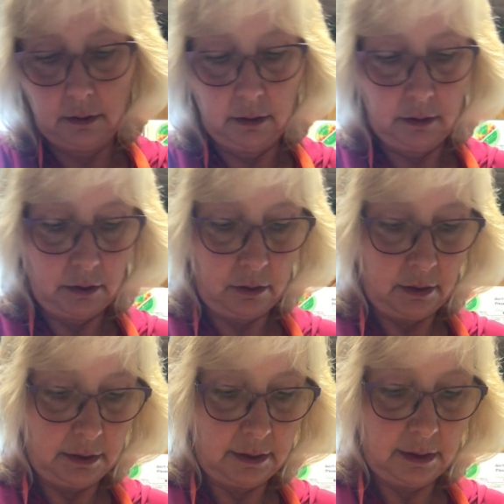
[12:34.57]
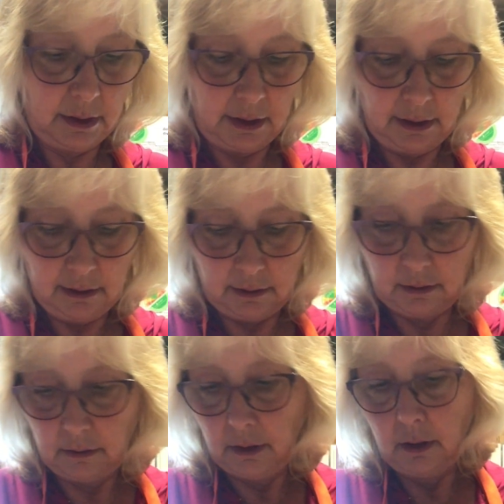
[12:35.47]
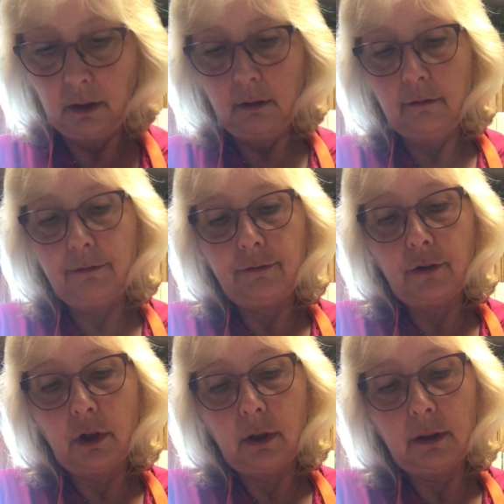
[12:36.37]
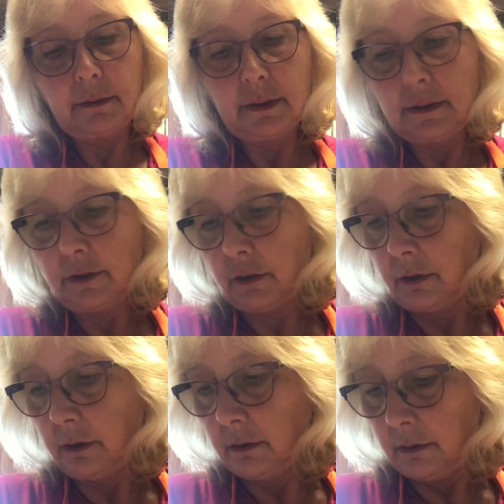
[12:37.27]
So this is a nice fall dessert.